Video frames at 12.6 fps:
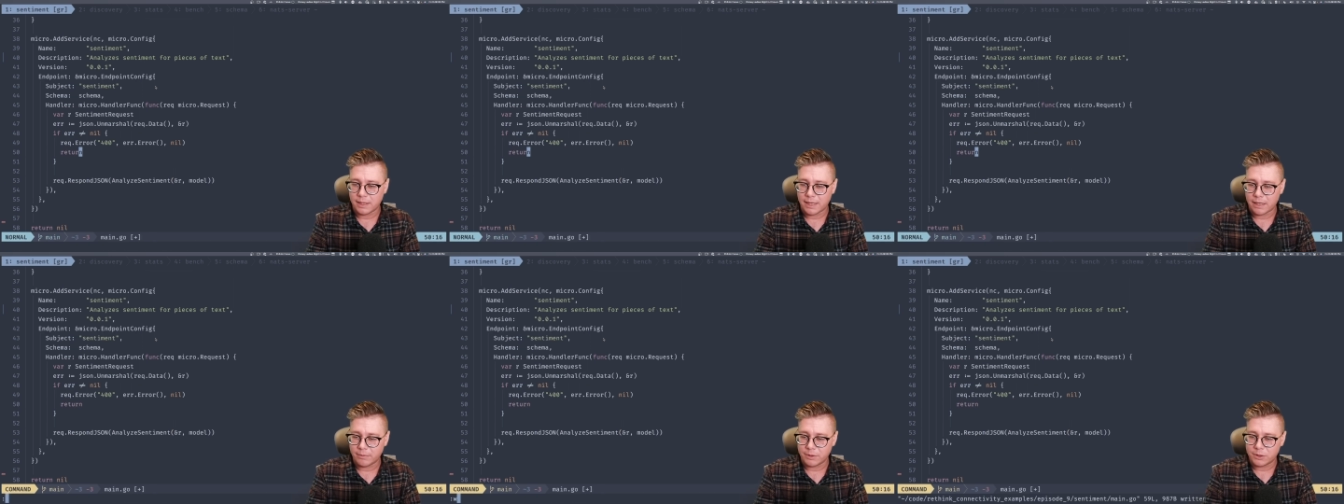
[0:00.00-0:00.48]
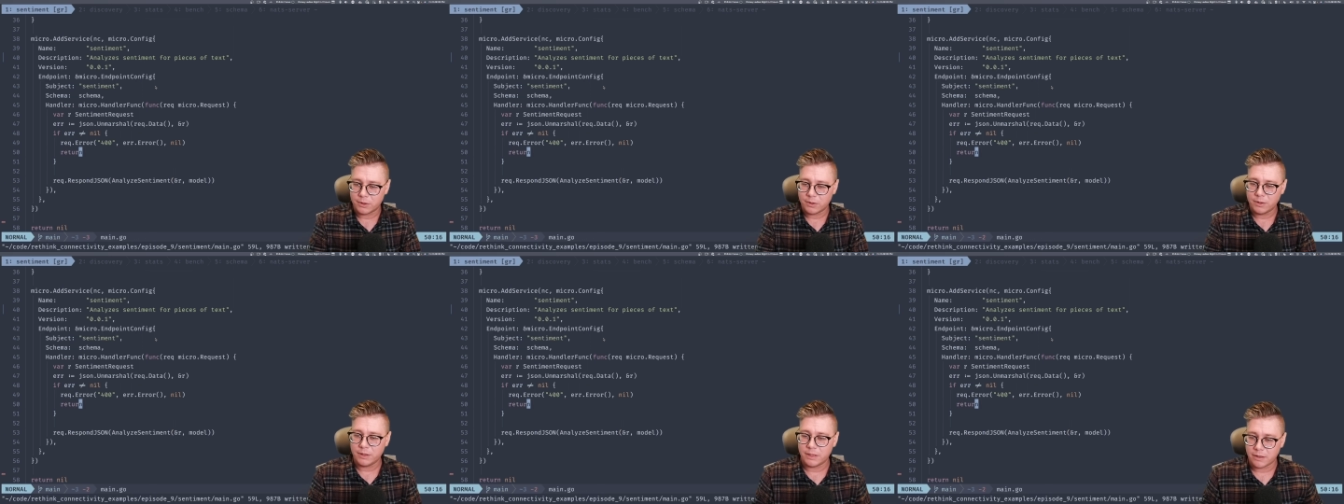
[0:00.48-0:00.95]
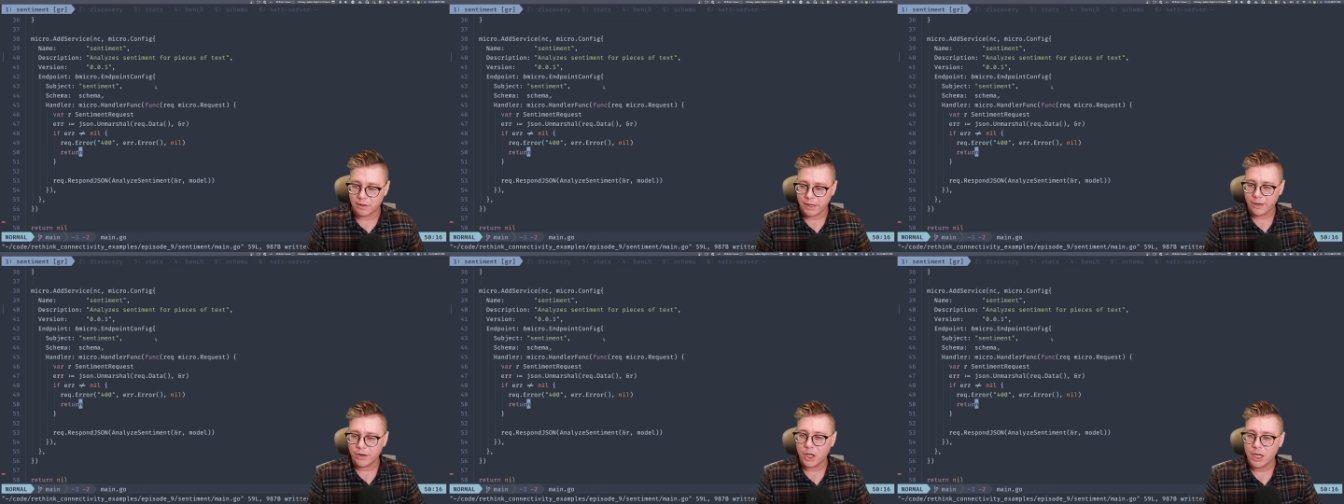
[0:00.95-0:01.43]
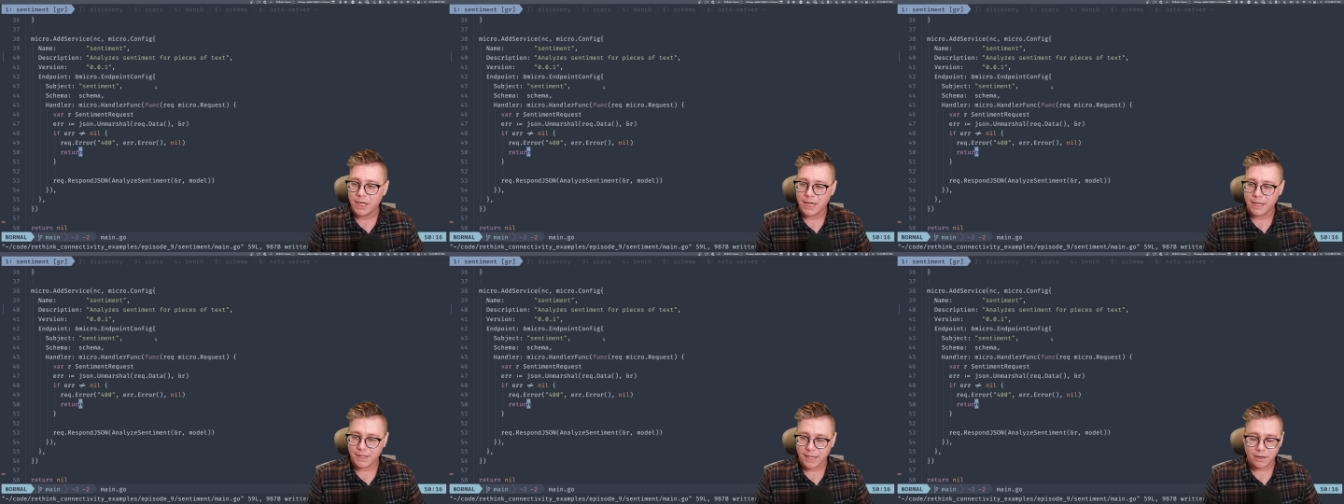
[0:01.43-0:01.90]
Add a return and our error,
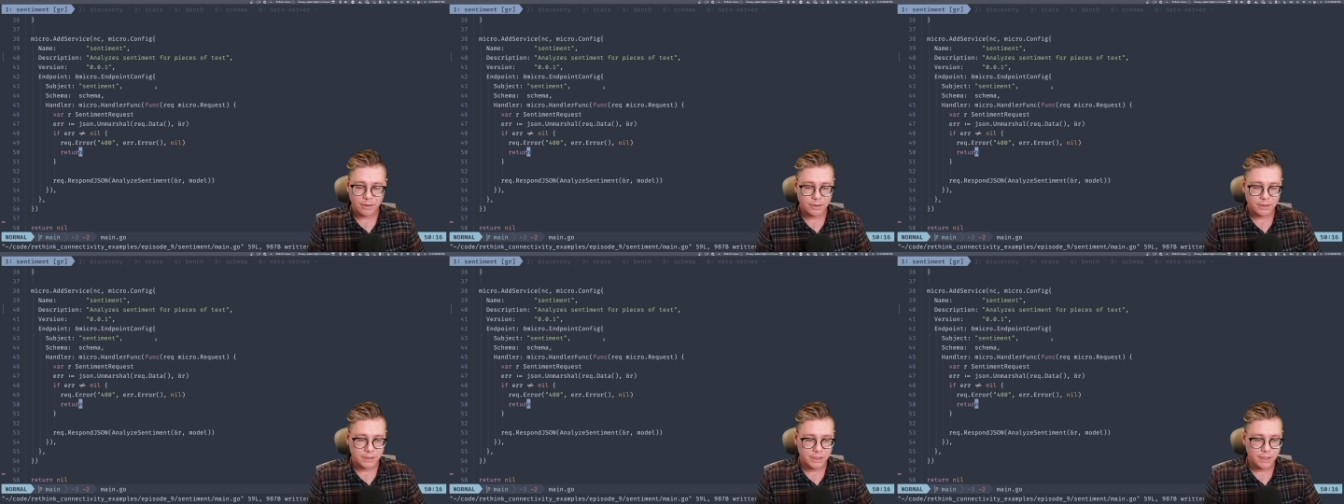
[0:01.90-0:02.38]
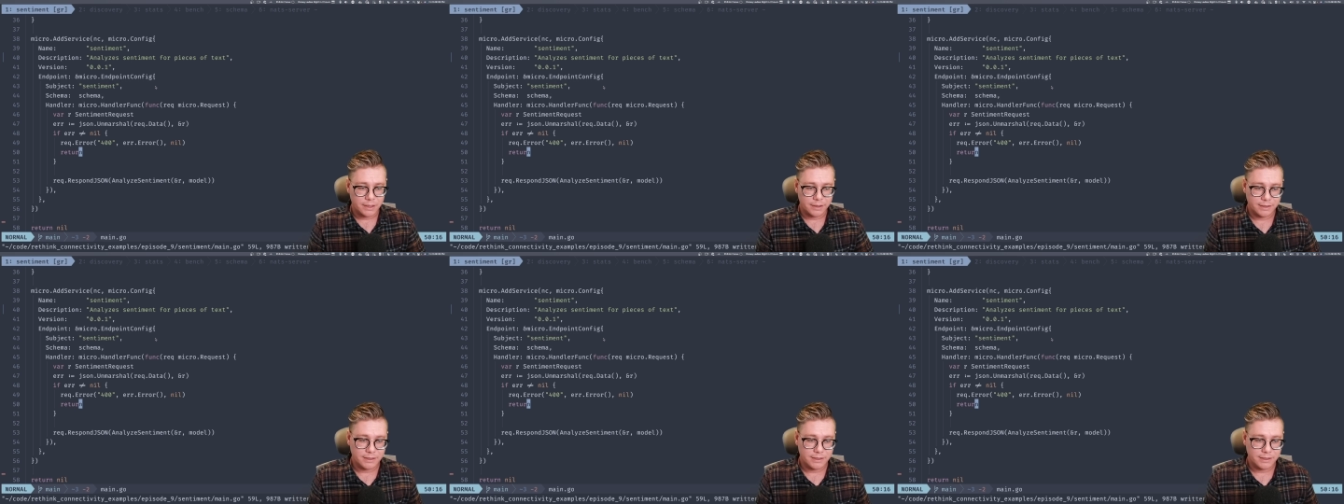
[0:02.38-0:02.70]
and that all looks good.